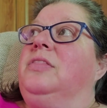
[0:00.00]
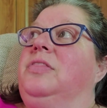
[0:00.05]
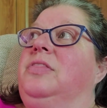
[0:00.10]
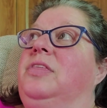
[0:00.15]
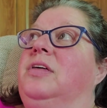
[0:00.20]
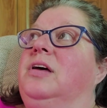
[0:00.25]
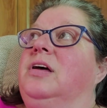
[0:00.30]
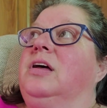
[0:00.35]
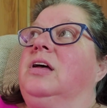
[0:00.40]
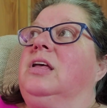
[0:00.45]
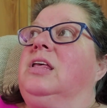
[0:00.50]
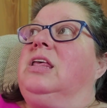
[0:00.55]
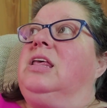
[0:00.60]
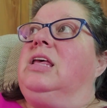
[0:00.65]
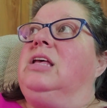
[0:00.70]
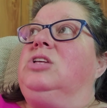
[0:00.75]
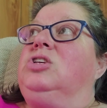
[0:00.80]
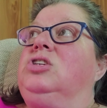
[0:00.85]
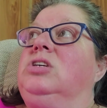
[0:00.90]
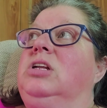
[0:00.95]
the
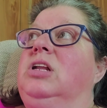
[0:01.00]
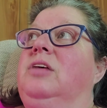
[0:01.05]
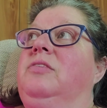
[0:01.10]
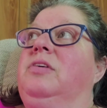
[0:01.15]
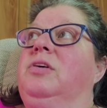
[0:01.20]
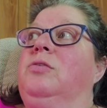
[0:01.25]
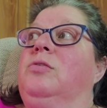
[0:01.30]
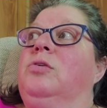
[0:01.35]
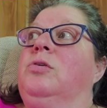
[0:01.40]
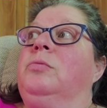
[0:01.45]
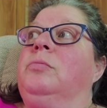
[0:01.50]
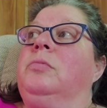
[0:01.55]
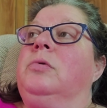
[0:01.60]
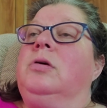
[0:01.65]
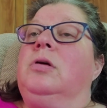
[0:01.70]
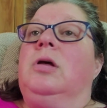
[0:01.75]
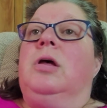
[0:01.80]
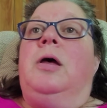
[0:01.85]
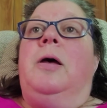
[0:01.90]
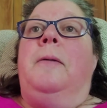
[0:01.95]
kitchen living room,
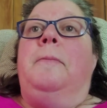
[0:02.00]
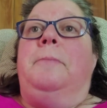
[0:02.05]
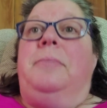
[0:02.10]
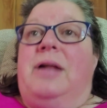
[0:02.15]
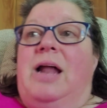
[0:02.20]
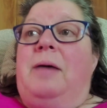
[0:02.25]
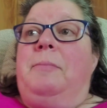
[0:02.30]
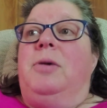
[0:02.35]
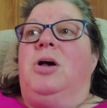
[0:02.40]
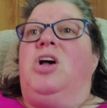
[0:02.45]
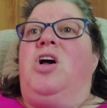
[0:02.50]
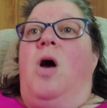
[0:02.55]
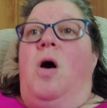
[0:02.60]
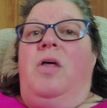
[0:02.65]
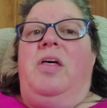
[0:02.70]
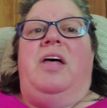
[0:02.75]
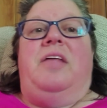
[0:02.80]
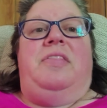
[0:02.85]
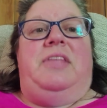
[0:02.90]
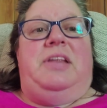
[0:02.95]
but I'm gonna
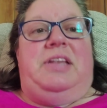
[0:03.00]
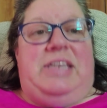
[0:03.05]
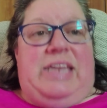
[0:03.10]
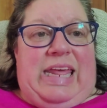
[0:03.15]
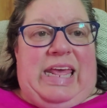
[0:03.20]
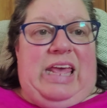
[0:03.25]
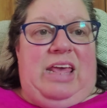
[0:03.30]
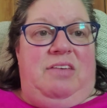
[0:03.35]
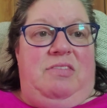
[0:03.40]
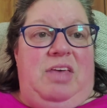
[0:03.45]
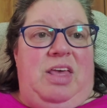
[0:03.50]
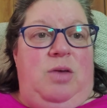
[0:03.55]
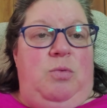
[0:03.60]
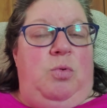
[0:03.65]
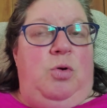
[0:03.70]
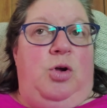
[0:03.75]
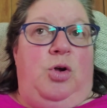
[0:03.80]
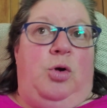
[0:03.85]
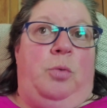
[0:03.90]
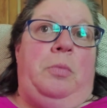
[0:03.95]
call it the TV
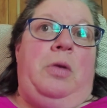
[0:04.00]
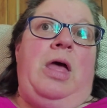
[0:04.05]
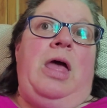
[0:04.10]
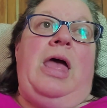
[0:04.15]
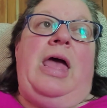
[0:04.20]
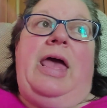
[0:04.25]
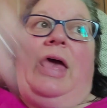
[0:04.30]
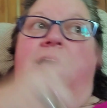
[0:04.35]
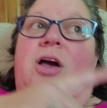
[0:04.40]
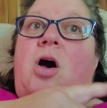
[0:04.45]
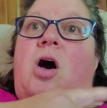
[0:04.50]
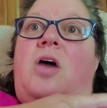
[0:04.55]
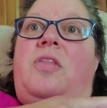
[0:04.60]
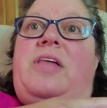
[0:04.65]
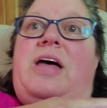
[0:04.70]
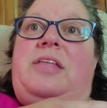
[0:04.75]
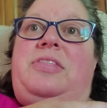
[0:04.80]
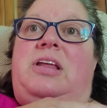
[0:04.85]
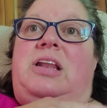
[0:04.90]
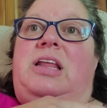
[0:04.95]
room and call
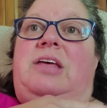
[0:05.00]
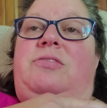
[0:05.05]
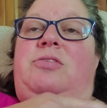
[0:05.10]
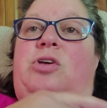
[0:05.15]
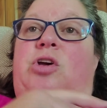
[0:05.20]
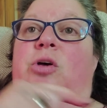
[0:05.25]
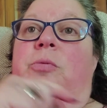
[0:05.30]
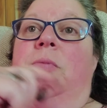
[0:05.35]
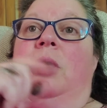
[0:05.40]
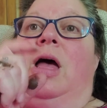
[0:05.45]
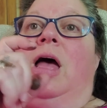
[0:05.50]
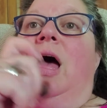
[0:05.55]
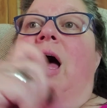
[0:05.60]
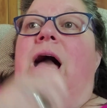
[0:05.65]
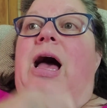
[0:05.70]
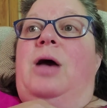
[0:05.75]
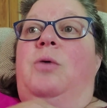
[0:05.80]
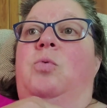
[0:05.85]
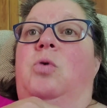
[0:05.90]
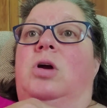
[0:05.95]
that the living room.
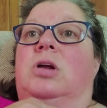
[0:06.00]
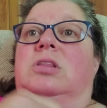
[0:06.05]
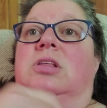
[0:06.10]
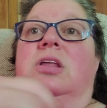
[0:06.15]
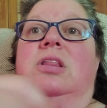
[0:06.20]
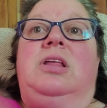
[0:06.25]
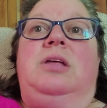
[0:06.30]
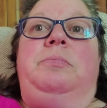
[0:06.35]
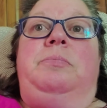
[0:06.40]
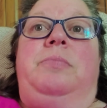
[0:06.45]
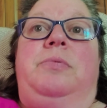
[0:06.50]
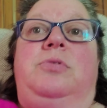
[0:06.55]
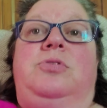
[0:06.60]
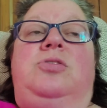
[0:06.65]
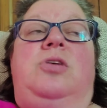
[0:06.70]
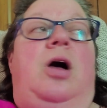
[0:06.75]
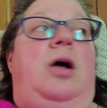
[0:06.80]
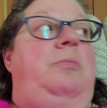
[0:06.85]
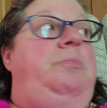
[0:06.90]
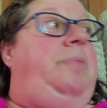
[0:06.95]
I worked on the
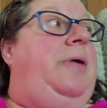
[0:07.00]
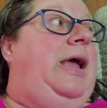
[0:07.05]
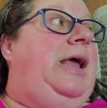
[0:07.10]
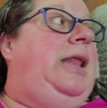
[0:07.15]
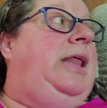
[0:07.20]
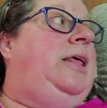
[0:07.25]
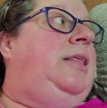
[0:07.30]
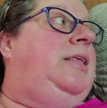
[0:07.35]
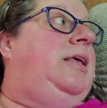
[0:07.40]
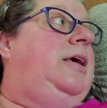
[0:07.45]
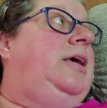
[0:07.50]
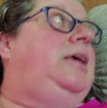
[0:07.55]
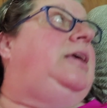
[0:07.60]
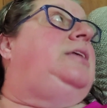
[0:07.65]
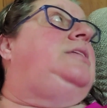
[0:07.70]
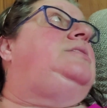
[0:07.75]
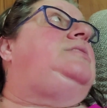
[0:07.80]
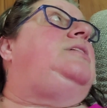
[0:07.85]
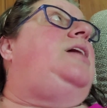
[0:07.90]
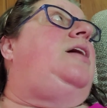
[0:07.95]
on painting the
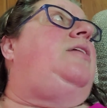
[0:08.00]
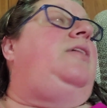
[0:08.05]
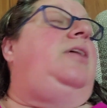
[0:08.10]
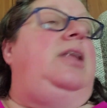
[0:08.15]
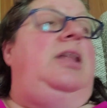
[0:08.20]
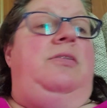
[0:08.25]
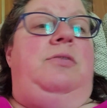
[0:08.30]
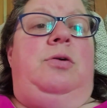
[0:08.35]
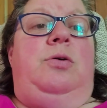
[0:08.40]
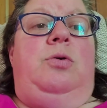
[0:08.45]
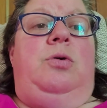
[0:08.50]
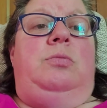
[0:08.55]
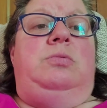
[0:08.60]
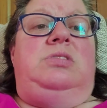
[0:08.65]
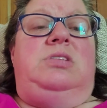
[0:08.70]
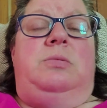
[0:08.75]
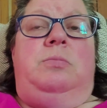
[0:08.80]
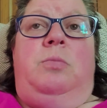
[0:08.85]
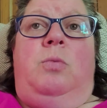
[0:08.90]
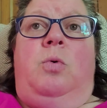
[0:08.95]
inside of the living room
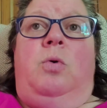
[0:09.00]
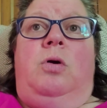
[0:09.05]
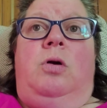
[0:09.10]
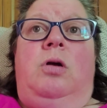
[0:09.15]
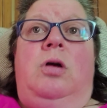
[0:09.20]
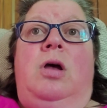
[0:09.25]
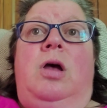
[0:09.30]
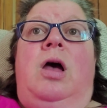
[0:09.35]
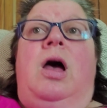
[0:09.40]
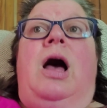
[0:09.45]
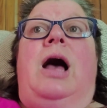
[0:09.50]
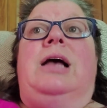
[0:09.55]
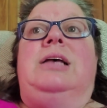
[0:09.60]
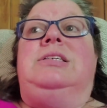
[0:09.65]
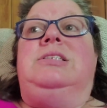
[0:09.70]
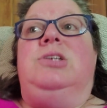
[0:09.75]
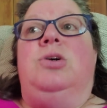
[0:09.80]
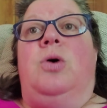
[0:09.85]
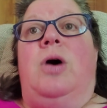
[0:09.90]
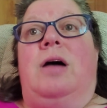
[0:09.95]
some more. I
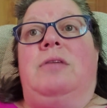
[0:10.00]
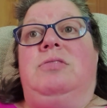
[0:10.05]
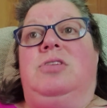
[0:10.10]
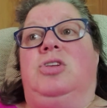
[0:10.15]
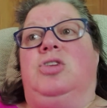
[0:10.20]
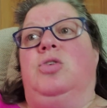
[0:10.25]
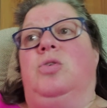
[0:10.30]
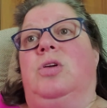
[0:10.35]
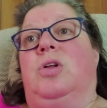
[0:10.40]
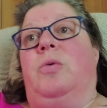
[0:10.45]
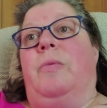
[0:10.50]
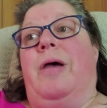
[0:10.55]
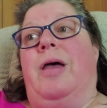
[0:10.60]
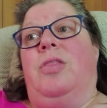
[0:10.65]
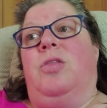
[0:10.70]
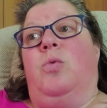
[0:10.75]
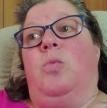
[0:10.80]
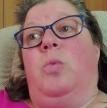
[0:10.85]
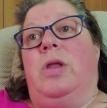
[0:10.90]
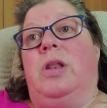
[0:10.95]
still have to do it around
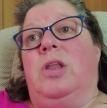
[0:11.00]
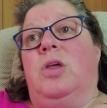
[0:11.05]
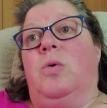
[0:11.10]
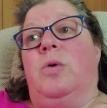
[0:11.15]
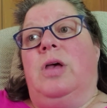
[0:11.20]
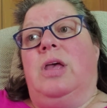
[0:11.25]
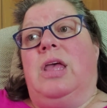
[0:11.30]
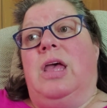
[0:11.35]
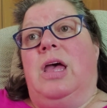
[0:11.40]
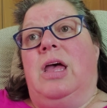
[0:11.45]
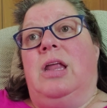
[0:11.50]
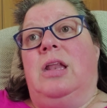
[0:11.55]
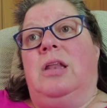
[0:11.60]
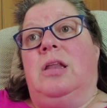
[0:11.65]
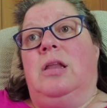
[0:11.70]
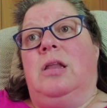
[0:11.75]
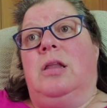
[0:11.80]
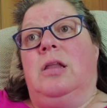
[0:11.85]
the window again.